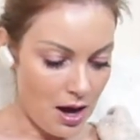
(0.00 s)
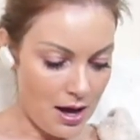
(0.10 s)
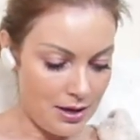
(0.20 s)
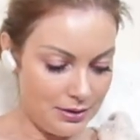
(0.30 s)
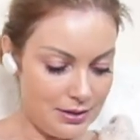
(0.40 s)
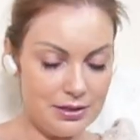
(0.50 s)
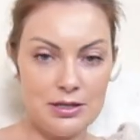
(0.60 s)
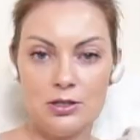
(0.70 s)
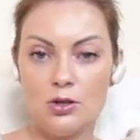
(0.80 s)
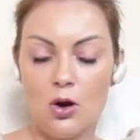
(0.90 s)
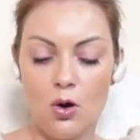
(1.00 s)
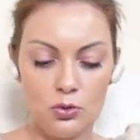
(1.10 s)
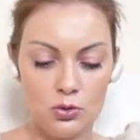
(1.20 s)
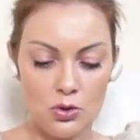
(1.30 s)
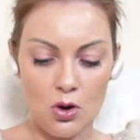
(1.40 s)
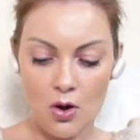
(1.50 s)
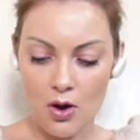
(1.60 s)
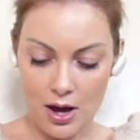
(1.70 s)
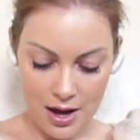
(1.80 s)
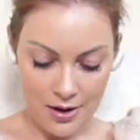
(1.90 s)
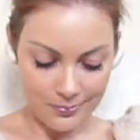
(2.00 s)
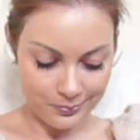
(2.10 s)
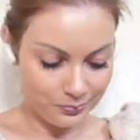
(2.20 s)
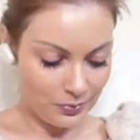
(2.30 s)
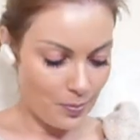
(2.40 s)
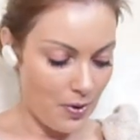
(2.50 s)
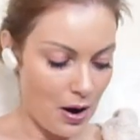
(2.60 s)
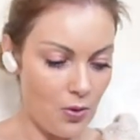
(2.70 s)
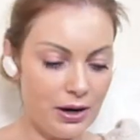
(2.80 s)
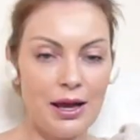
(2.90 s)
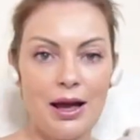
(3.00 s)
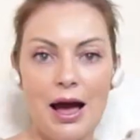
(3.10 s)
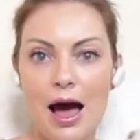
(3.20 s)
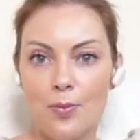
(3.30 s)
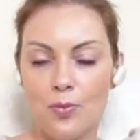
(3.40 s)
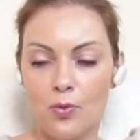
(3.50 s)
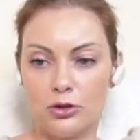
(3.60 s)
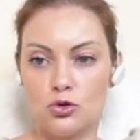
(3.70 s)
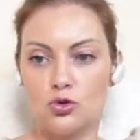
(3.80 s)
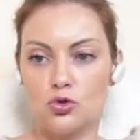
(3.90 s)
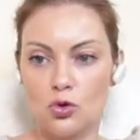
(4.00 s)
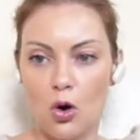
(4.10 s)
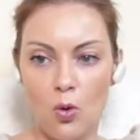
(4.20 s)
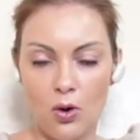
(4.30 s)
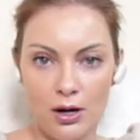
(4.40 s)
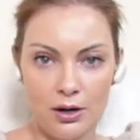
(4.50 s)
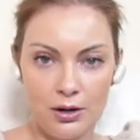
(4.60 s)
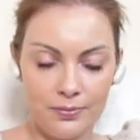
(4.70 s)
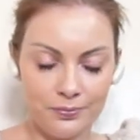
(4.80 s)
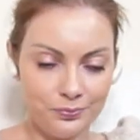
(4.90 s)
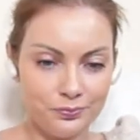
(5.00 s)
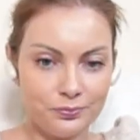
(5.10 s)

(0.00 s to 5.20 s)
Uh, this is also um, powering up with solar,